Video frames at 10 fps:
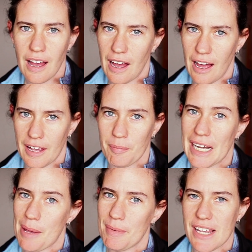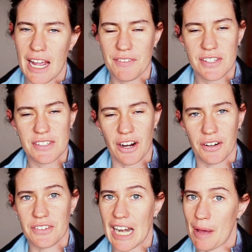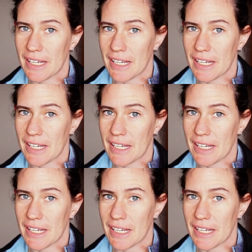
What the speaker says: Hi, my name is Ivy Starnes, and I'm a